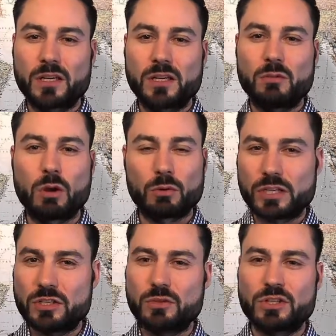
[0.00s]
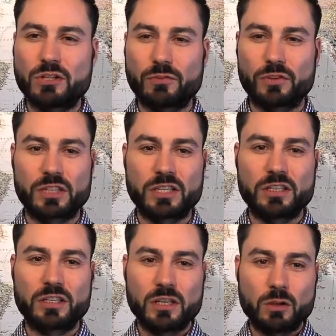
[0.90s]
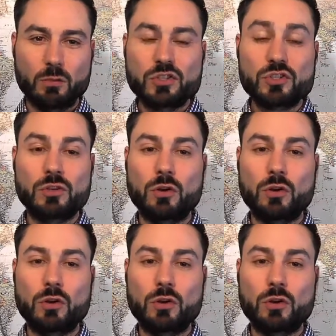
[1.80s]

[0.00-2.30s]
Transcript: What were they doing differently? Which